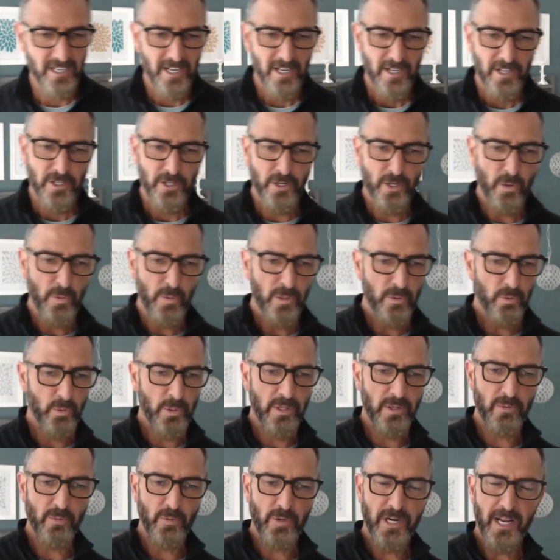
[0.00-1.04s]
you know,
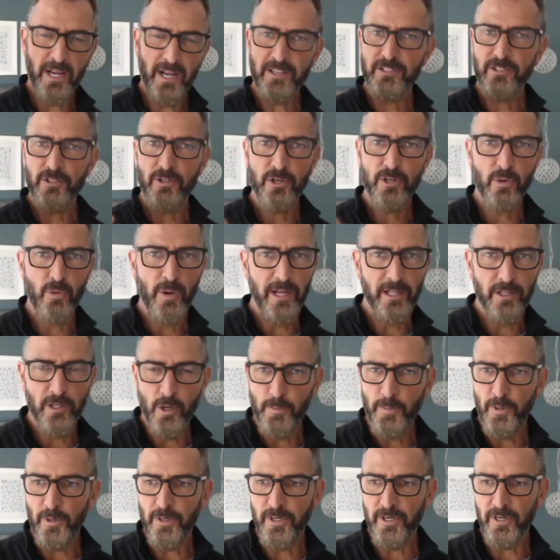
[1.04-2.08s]
when I was new to
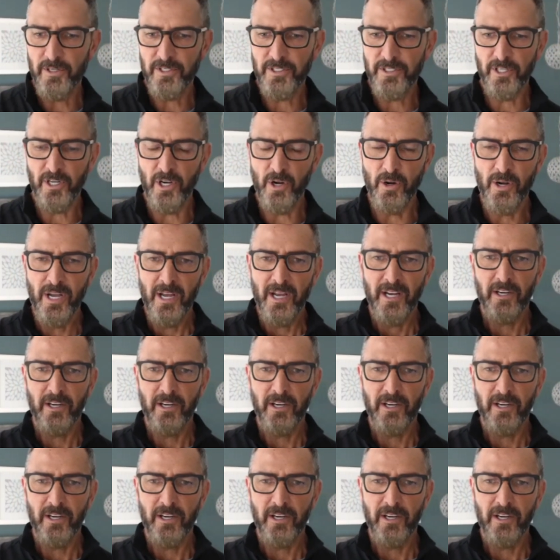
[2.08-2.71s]
Ylopo years ago,